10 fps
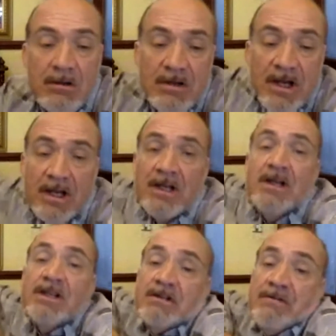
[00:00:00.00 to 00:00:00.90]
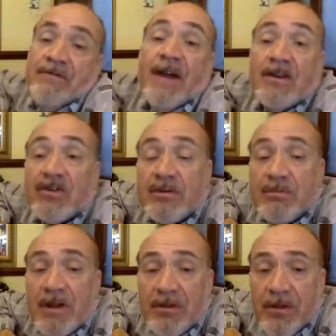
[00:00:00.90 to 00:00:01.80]
Okay, so a
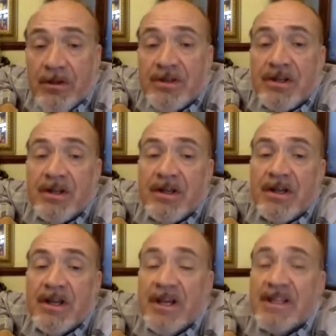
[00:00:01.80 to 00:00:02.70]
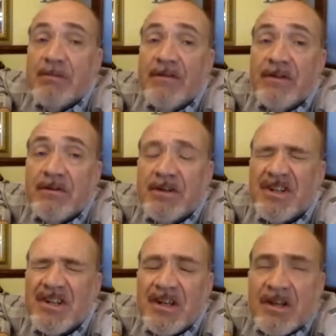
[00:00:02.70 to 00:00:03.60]
factory method is a method
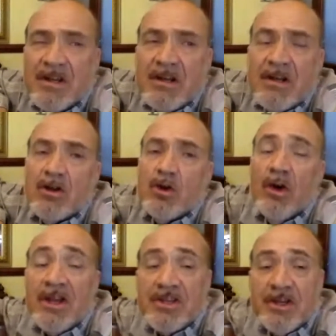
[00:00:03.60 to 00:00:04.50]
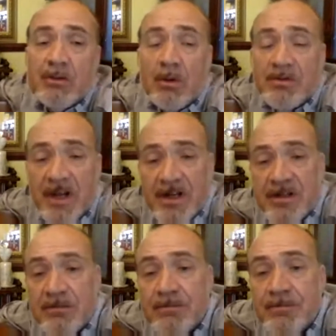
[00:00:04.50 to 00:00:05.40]
which creates a new
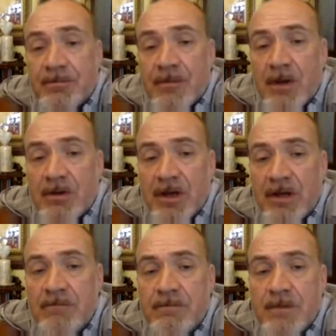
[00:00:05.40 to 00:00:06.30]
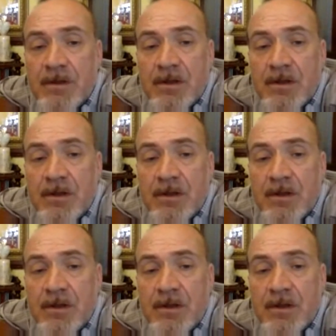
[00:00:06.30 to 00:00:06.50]
object. Okay,